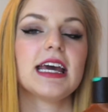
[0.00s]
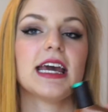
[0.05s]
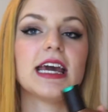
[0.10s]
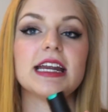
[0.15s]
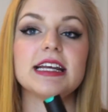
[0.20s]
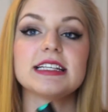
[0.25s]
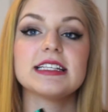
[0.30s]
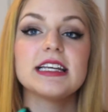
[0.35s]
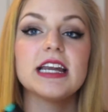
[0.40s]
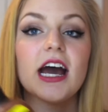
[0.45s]

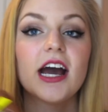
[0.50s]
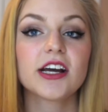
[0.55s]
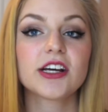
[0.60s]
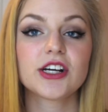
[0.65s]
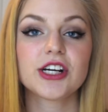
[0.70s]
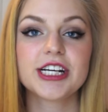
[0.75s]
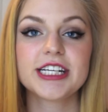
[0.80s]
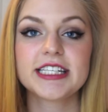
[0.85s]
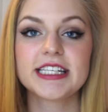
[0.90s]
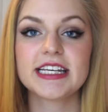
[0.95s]
It is not
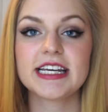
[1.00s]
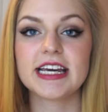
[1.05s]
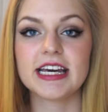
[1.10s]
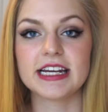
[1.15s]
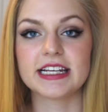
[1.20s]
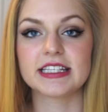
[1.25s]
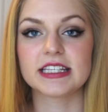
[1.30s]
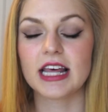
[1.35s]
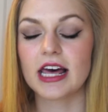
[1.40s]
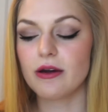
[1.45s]
greasy,
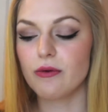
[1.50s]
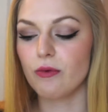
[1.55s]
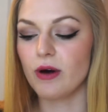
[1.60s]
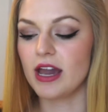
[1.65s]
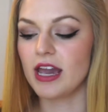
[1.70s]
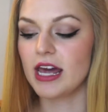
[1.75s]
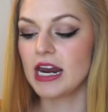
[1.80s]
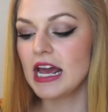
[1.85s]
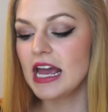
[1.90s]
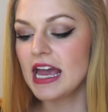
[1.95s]
it is
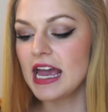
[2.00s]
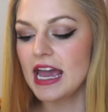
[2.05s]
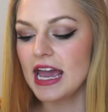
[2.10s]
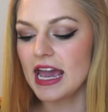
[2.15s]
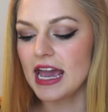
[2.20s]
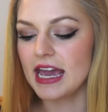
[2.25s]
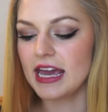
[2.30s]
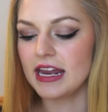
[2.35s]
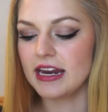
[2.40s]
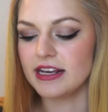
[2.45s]
lightweight,
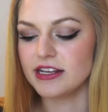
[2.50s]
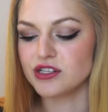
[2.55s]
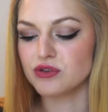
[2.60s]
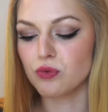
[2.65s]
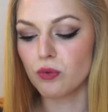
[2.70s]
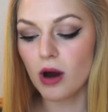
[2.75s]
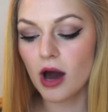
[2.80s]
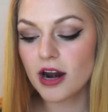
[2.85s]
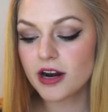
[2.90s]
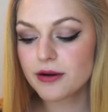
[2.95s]
it is
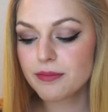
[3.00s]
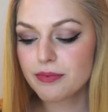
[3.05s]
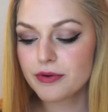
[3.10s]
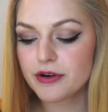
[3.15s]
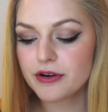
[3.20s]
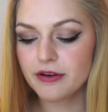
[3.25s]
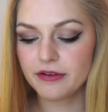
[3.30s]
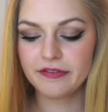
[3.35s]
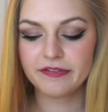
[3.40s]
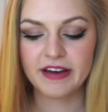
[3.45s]

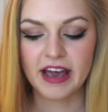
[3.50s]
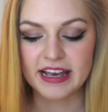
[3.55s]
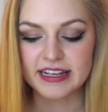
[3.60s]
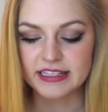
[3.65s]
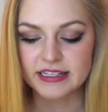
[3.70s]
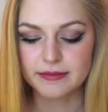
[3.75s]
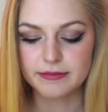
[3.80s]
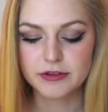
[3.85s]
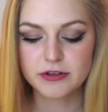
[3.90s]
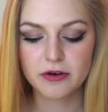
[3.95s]
waterproof,
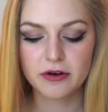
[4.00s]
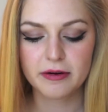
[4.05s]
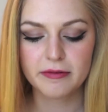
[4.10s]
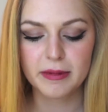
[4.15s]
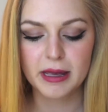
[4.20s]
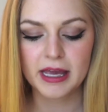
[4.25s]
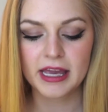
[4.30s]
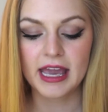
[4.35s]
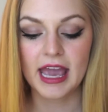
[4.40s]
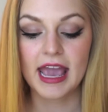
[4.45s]
fast
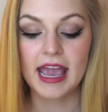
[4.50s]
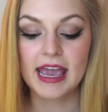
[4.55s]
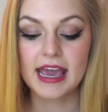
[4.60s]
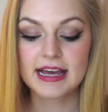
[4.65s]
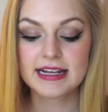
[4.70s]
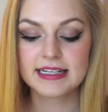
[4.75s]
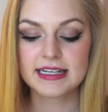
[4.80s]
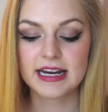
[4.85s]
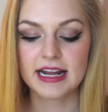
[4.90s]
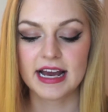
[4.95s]
absorbing,
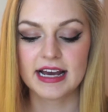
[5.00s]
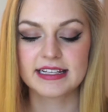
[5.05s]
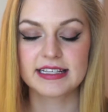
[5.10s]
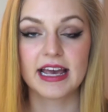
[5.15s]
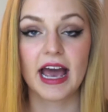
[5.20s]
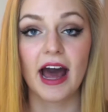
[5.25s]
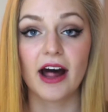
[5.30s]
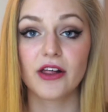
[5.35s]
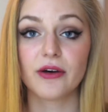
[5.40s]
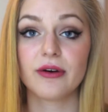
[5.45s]
and it has
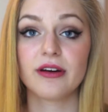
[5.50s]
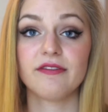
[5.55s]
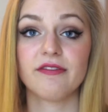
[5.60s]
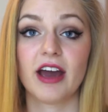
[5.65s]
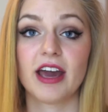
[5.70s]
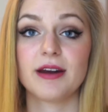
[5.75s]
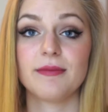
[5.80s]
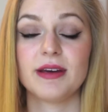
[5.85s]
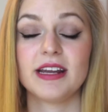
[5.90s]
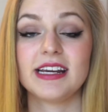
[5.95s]
aloe and
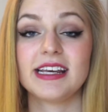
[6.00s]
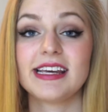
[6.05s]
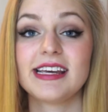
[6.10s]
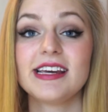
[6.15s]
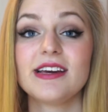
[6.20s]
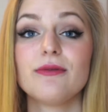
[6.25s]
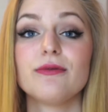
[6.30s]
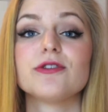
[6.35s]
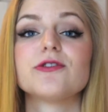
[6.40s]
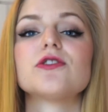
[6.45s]
vitamin
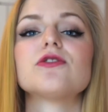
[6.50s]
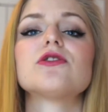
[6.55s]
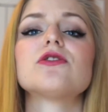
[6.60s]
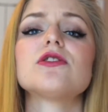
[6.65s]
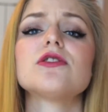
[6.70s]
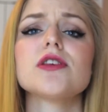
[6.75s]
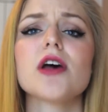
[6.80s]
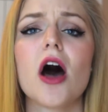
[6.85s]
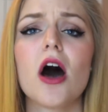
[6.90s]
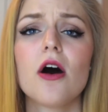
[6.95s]
E, which is
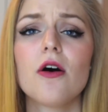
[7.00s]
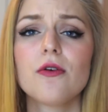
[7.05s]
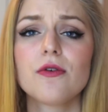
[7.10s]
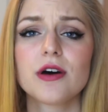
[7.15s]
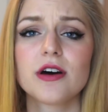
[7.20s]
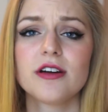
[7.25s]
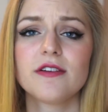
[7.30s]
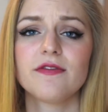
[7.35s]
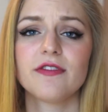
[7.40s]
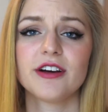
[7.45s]
so
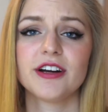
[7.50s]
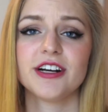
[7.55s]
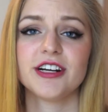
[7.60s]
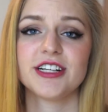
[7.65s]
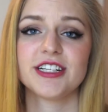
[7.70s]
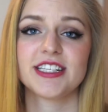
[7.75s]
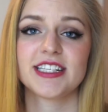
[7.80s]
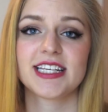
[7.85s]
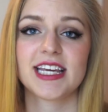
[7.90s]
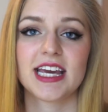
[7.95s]
good for
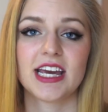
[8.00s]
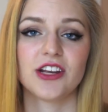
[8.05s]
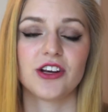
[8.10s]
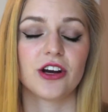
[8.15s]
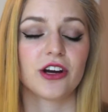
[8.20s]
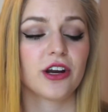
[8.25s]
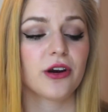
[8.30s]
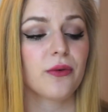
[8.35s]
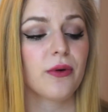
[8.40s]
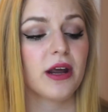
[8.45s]
your skin.
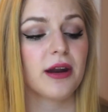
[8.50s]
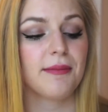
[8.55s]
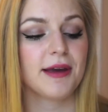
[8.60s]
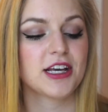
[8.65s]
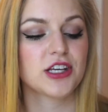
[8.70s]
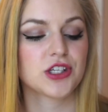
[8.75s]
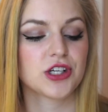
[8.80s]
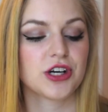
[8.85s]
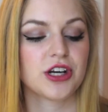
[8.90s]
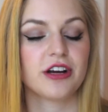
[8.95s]
You're going to want to
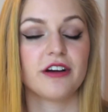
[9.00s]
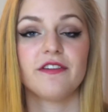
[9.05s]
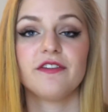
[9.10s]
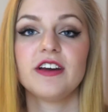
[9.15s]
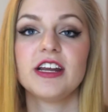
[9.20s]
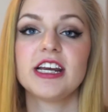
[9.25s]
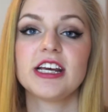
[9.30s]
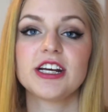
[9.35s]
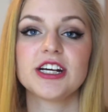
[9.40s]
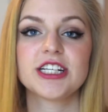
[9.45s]
make sure you're
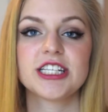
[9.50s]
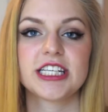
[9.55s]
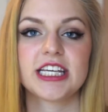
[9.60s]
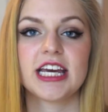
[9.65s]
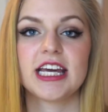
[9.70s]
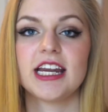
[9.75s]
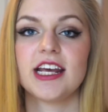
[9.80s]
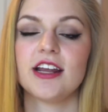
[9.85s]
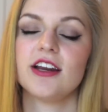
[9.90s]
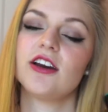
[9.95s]
feeding your
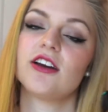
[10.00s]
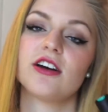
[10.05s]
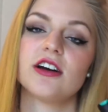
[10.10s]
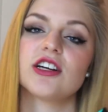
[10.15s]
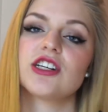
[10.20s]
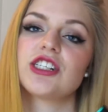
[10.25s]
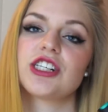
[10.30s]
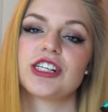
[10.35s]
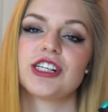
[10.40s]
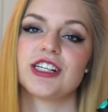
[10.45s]
skin and
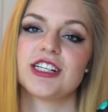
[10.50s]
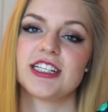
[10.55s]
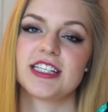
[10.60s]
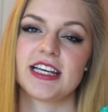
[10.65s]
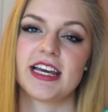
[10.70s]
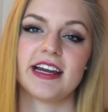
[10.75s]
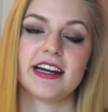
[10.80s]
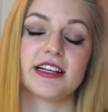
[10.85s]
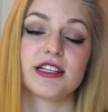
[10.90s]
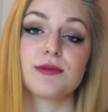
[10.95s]
nourishing your
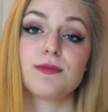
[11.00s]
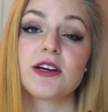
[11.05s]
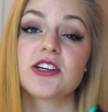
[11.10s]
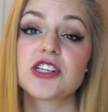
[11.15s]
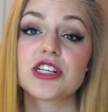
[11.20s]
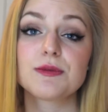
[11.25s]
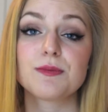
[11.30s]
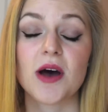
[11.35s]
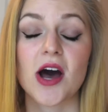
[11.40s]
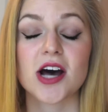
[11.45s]
skin as
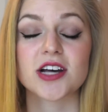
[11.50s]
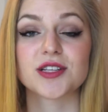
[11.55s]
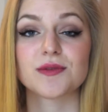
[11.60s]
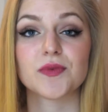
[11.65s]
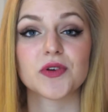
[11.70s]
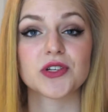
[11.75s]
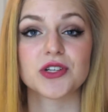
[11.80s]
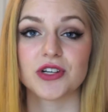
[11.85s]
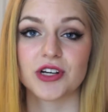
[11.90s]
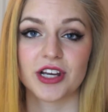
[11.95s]
much as
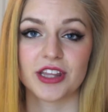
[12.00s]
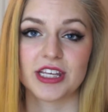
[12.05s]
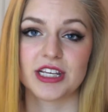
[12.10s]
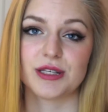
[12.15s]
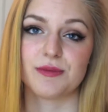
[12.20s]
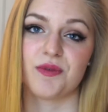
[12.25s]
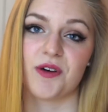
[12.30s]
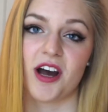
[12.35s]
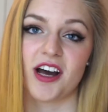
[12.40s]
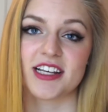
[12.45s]
possible during
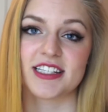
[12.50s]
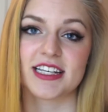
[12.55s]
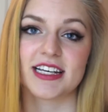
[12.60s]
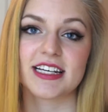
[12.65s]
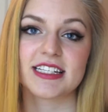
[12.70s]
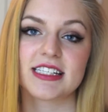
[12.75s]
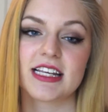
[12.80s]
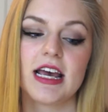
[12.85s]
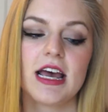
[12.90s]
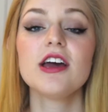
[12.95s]
this
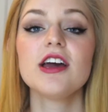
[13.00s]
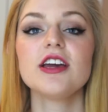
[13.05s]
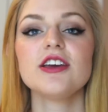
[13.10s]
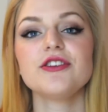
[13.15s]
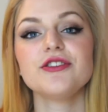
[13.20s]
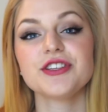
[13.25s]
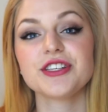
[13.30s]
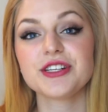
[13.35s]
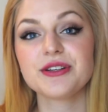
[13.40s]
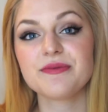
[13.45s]
process.
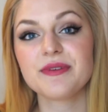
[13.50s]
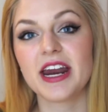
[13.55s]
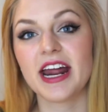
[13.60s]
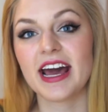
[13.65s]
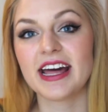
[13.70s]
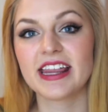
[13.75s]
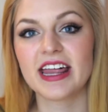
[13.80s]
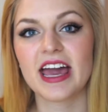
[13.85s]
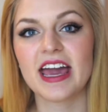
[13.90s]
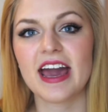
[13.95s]
Usually when
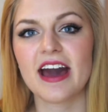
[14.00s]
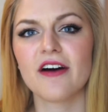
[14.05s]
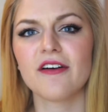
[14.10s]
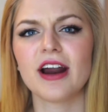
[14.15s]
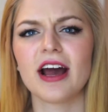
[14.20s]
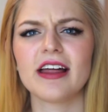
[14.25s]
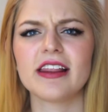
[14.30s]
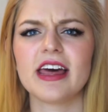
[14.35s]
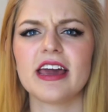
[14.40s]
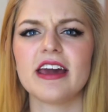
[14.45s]

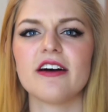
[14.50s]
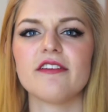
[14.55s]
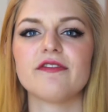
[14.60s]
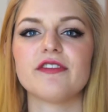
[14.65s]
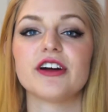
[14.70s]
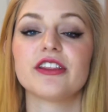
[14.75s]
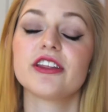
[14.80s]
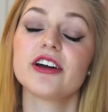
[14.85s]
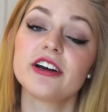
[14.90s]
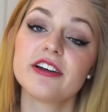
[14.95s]
I lay out
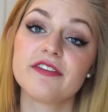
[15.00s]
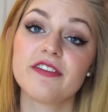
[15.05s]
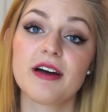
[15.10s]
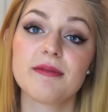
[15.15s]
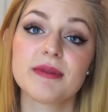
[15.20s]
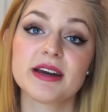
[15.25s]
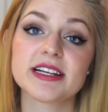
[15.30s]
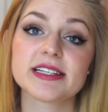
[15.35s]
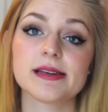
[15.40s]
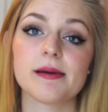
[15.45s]
for
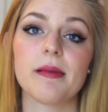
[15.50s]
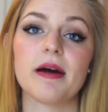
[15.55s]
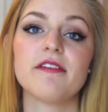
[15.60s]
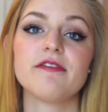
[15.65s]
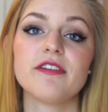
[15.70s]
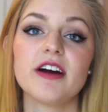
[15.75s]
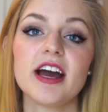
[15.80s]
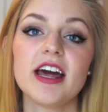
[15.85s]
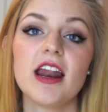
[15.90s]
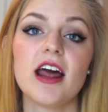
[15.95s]
35 minutes on my
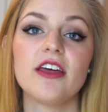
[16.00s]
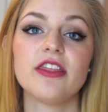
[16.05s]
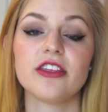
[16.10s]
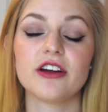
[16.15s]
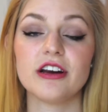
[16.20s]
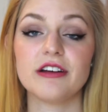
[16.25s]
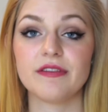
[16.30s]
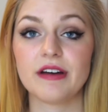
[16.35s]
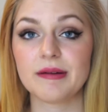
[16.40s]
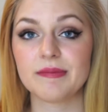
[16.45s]
front and
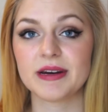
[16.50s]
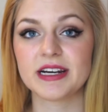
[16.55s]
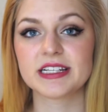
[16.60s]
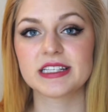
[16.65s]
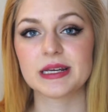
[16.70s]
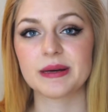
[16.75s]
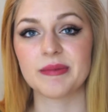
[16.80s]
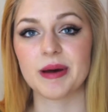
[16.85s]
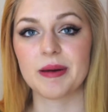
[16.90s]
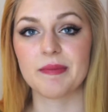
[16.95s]
35
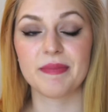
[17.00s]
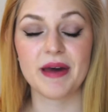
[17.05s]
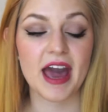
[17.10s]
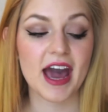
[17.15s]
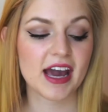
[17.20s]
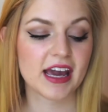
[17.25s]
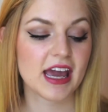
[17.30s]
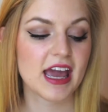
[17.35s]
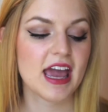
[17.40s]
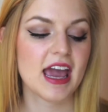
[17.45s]
minutes on my
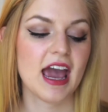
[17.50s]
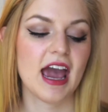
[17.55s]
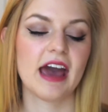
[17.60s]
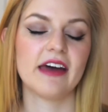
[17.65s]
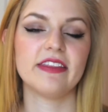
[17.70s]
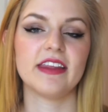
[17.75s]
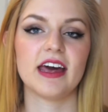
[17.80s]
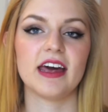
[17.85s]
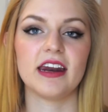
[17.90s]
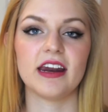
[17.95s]
back,
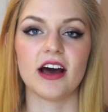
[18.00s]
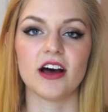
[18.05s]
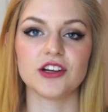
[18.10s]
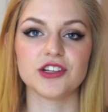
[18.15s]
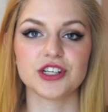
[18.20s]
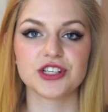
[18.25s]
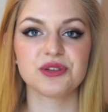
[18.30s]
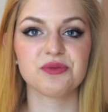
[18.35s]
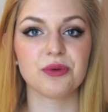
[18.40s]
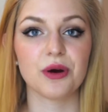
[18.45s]
and then I'll
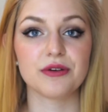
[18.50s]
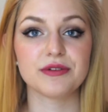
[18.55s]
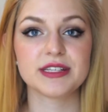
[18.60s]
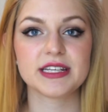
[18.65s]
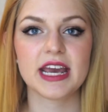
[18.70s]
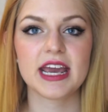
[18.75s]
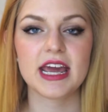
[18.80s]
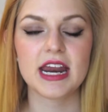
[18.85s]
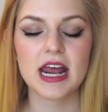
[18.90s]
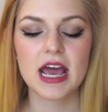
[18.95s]
just
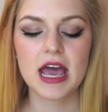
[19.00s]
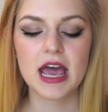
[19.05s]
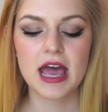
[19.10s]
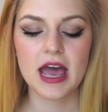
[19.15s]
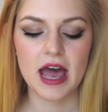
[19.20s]
rotate.